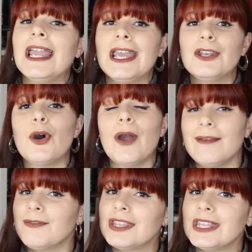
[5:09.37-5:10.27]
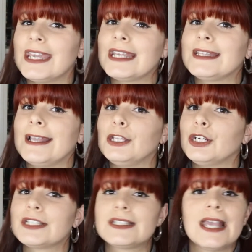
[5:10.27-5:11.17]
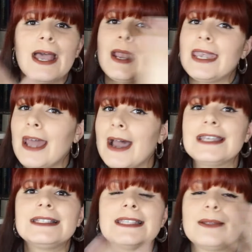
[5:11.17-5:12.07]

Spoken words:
and not everything that looks nice